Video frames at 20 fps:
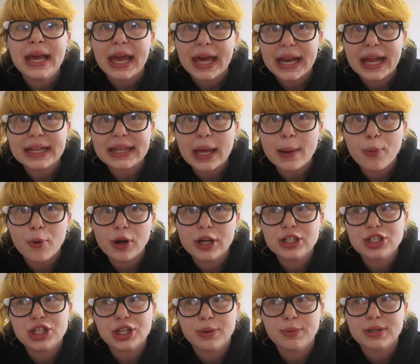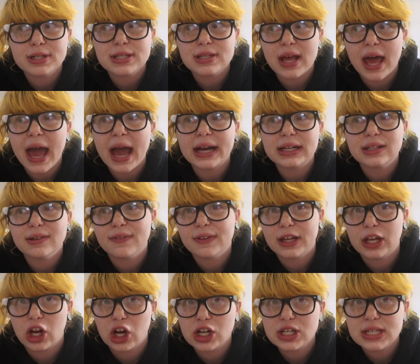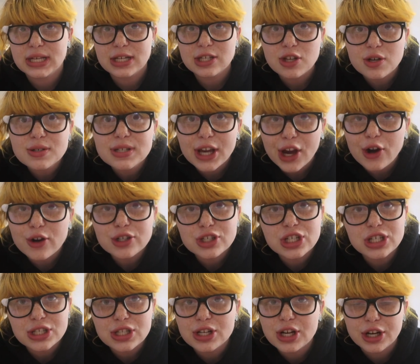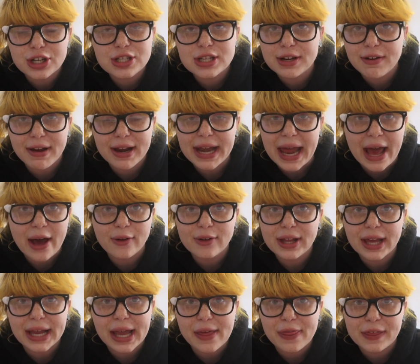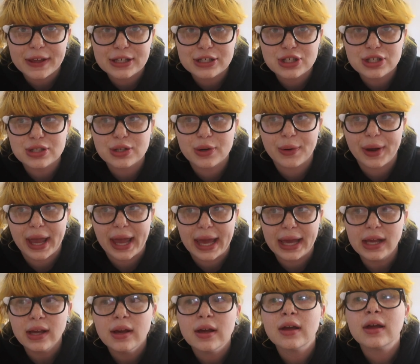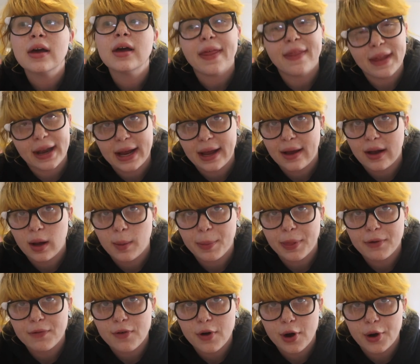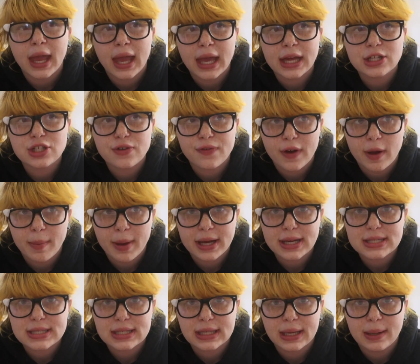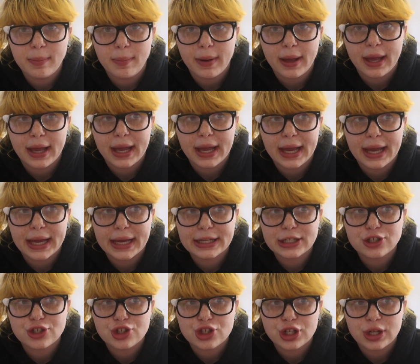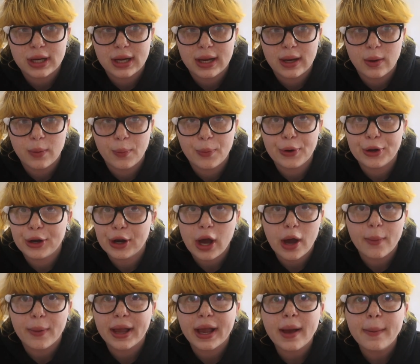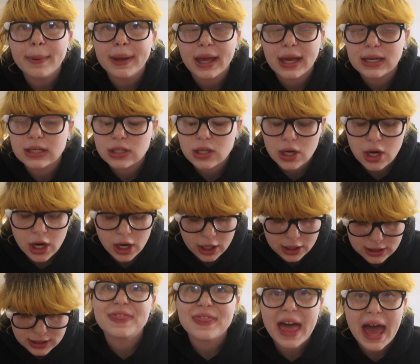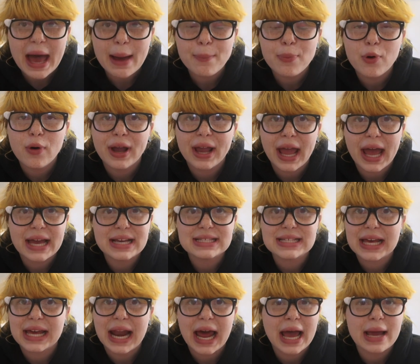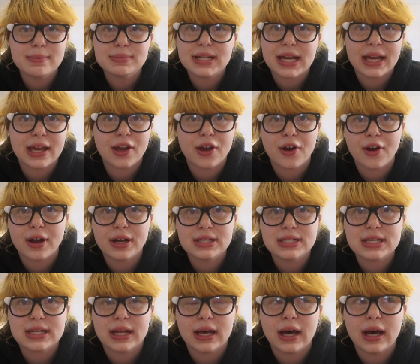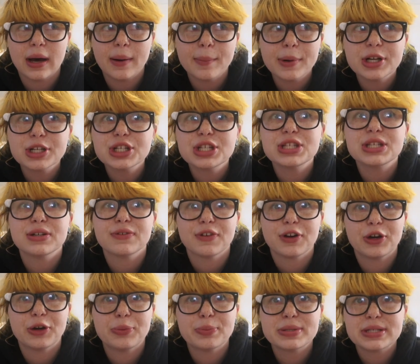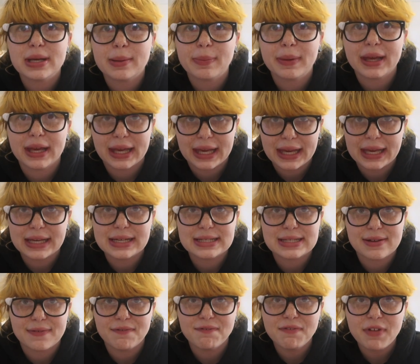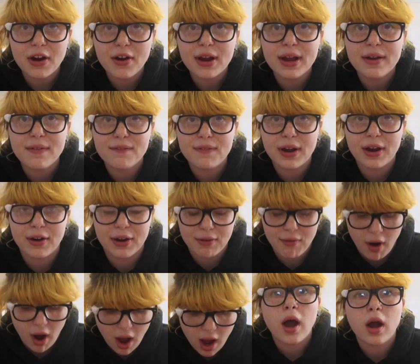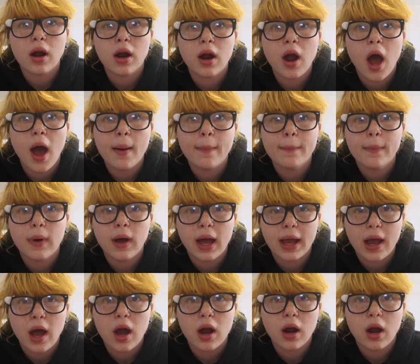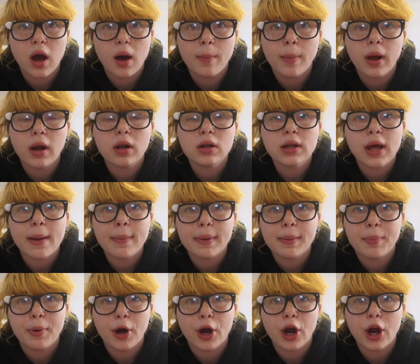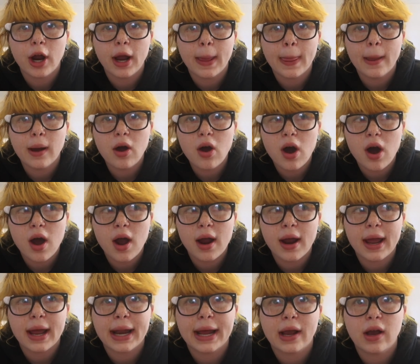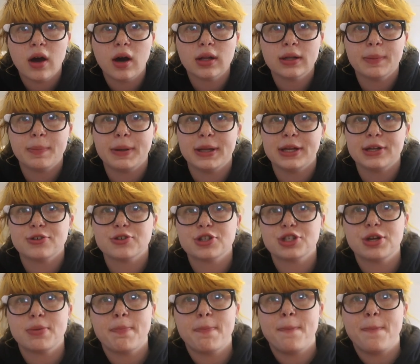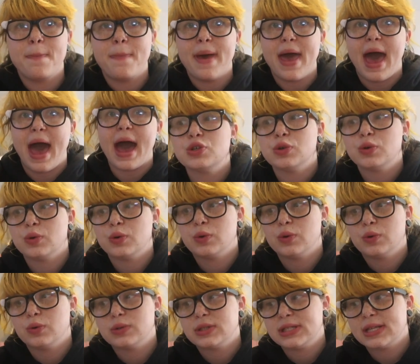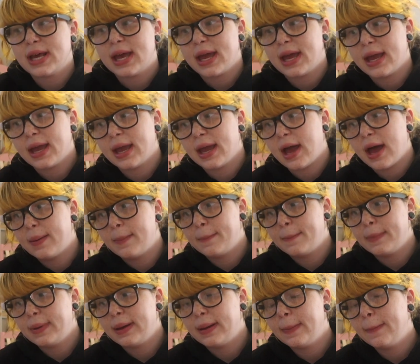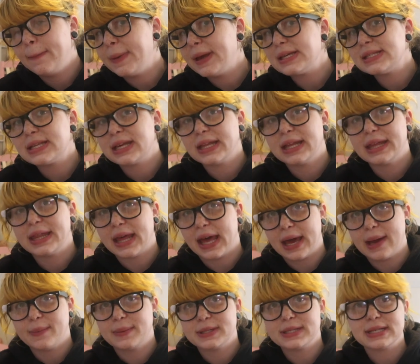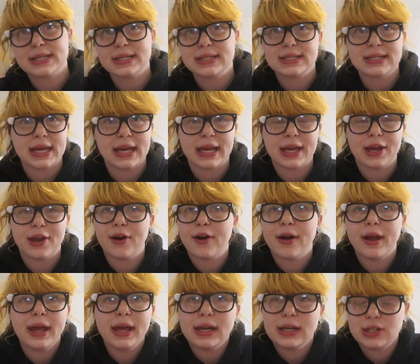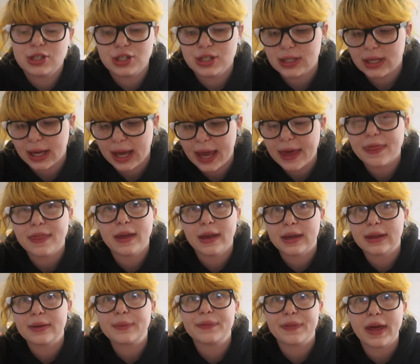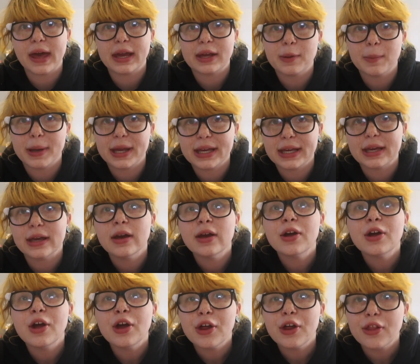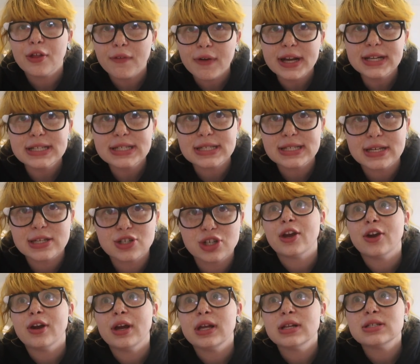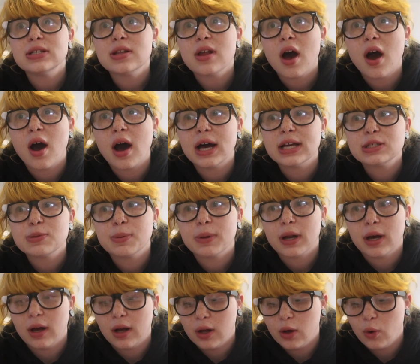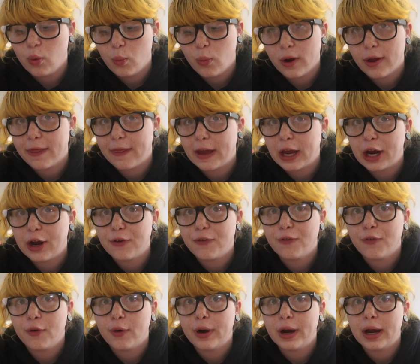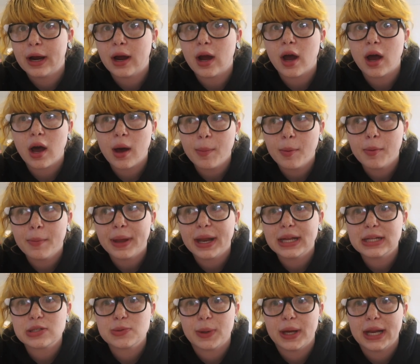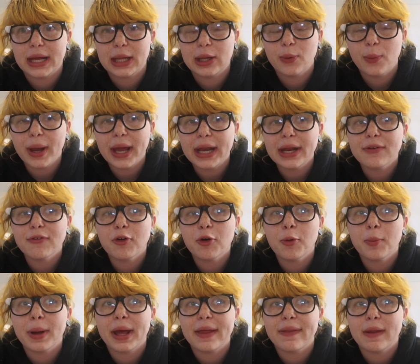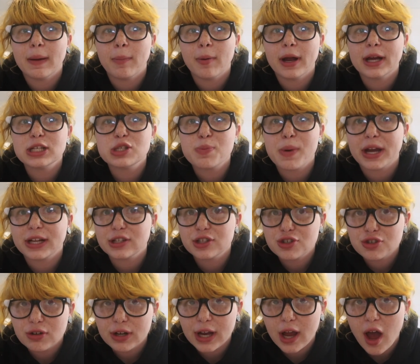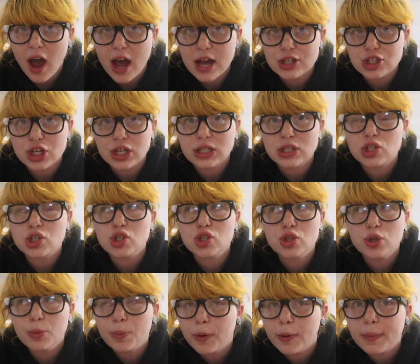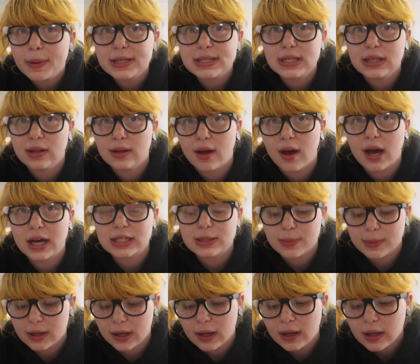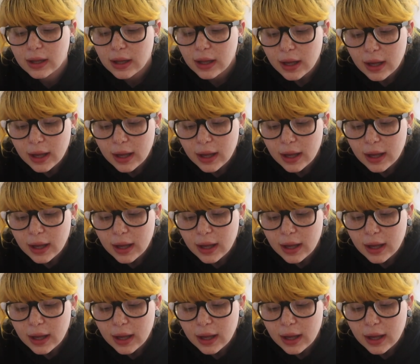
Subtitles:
And at that point, she was actively nursing. So I was like, oh, she's nursing right now. Like, I think she's okay. And then I hung up the phone and she fell back asleep and she would not wake up again to nurse. At that point, I said, I'm taking her into the emergency room. Something is very, very wrong. I got her all bundled up and put her in the car, and I called the pediatrician back to say, basically that I was taking her in, and she's like, I think that you're making the right decision. Take her into the hospital. We're there for a couple minutes waiting in the waiting room, and they bring us back to triage. It's super busy in the hospital.